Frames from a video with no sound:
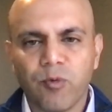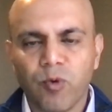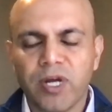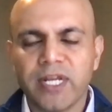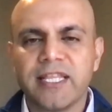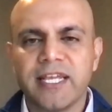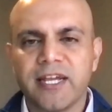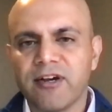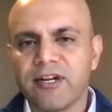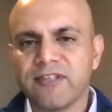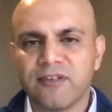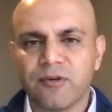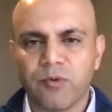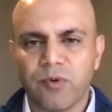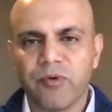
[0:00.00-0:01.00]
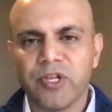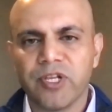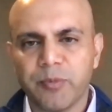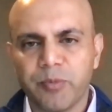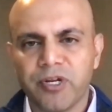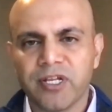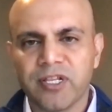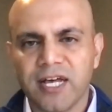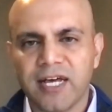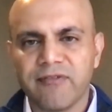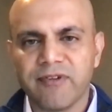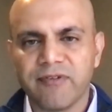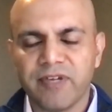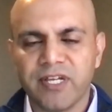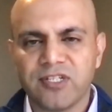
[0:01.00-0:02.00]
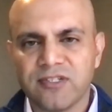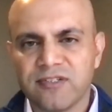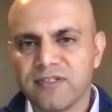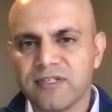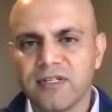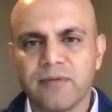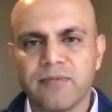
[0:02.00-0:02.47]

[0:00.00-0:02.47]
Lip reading: One of the areas that we're really putting a lot of innovations,